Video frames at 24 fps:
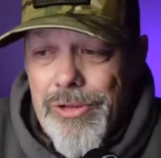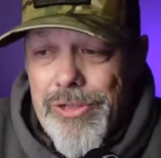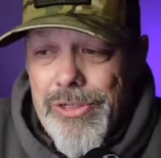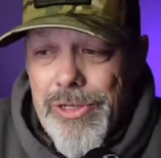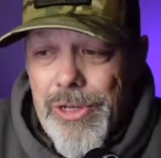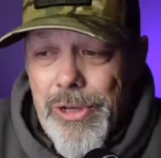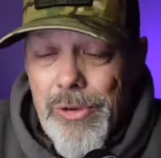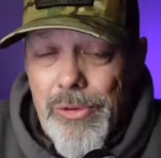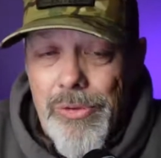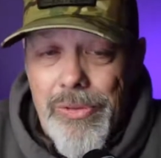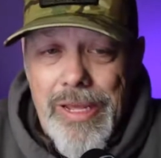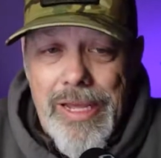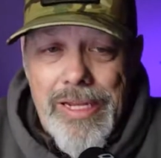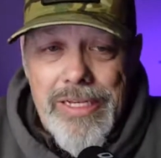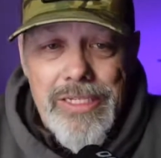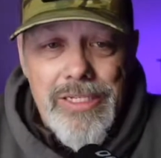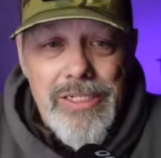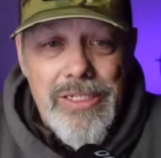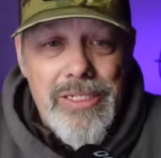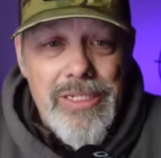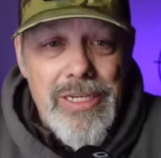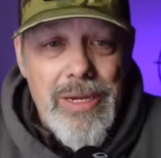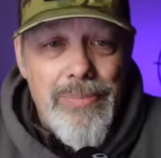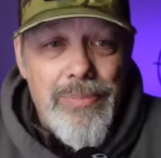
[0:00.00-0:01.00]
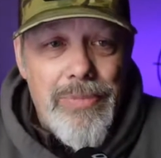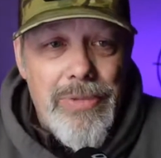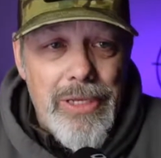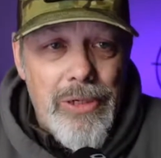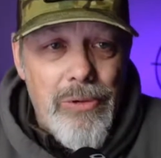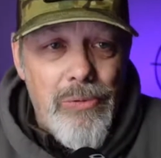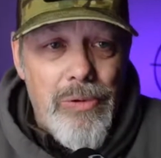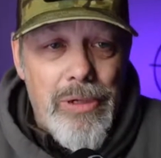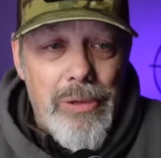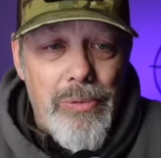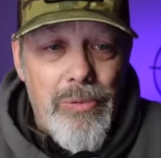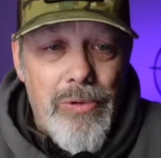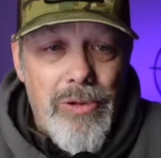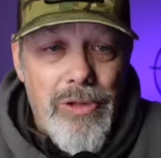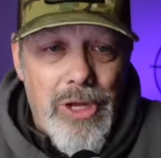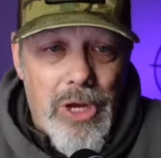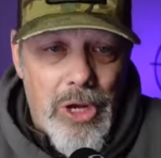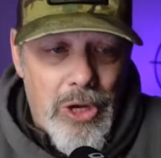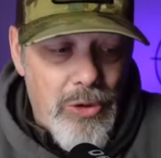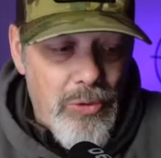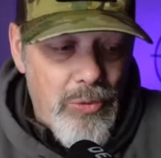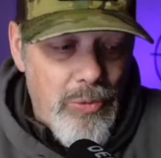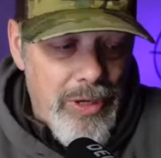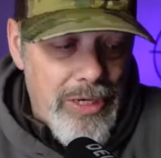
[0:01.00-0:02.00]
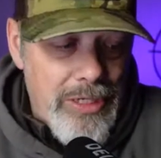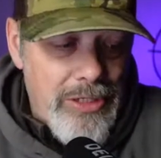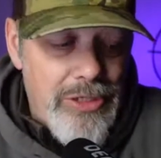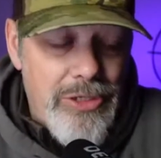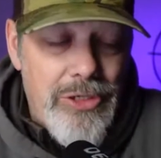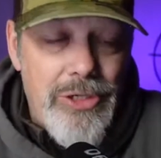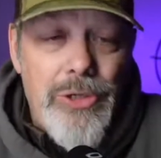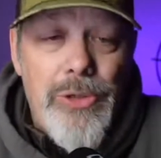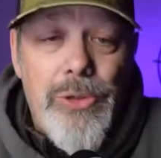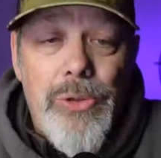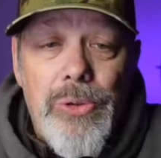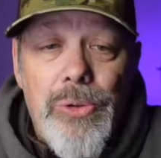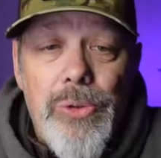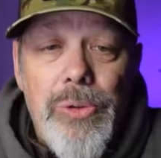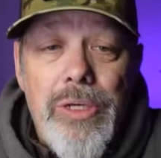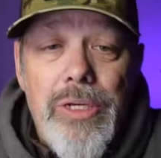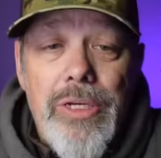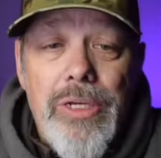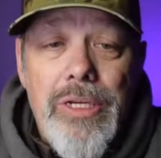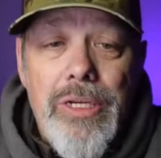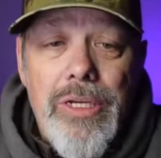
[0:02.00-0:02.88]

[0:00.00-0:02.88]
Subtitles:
so that's something we will always do,